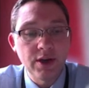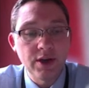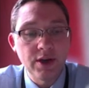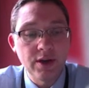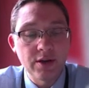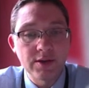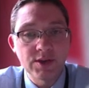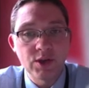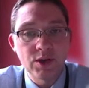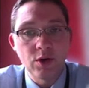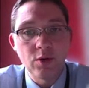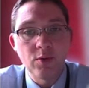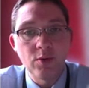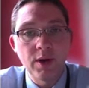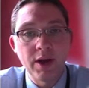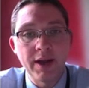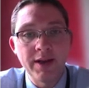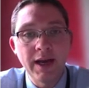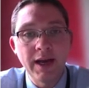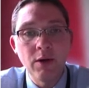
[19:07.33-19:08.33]
cycle.
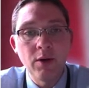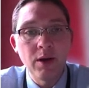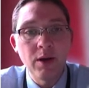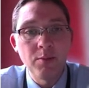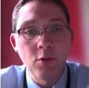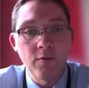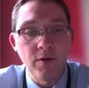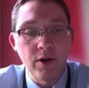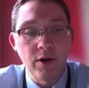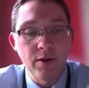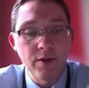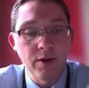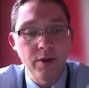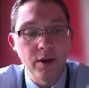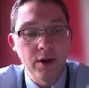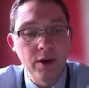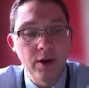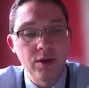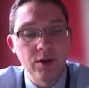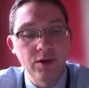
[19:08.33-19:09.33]
So now I'll move
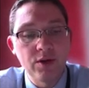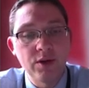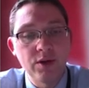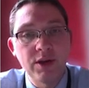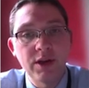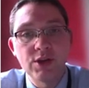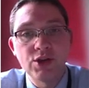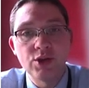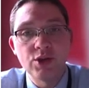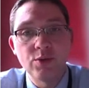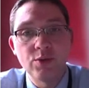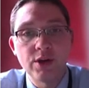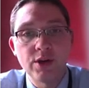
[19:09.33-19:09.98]
on to the